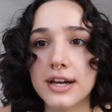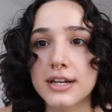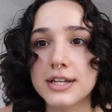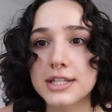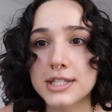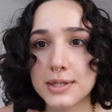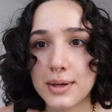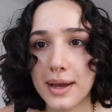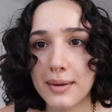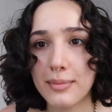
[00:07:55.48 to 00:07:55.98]

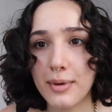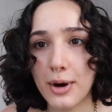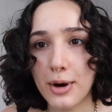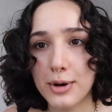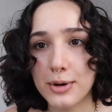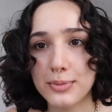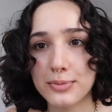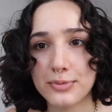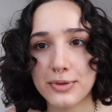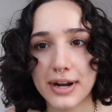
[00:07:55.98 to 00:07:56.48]
So I'm
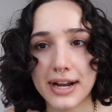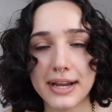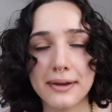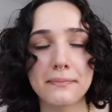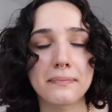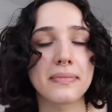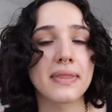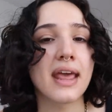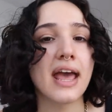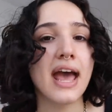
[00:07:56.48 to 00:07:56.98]
home,
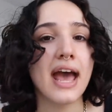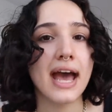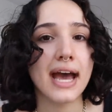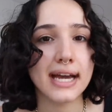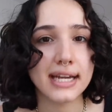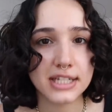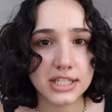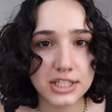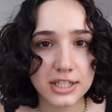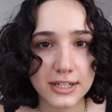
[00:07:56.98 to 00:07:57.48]
right?
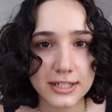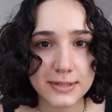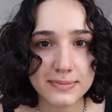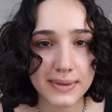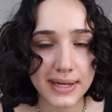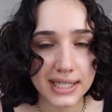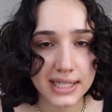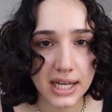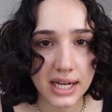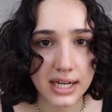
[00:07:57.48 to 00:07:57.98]
And just
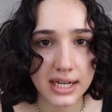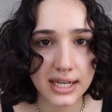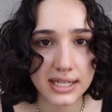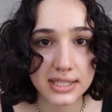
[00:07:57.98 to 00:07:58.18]
my luck,